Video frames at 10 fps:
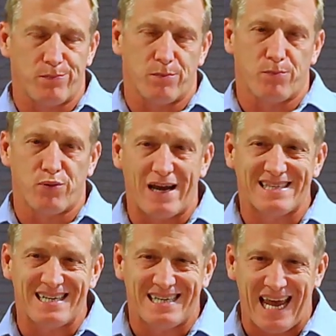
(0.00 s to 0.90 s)

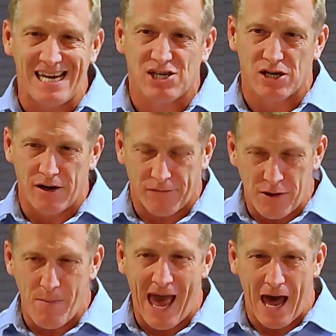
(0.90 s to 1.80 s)
presentation of the
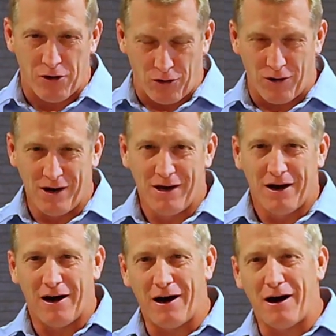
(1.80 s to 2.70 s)
matter.
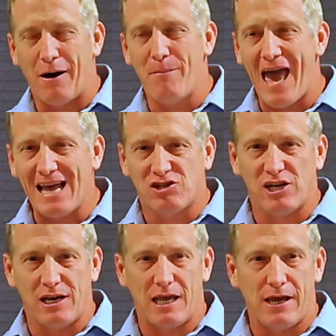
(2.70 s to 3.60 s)
Uh,
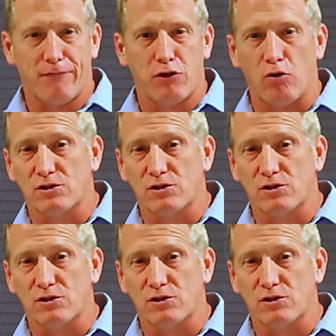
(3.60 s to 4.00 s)
imagine if those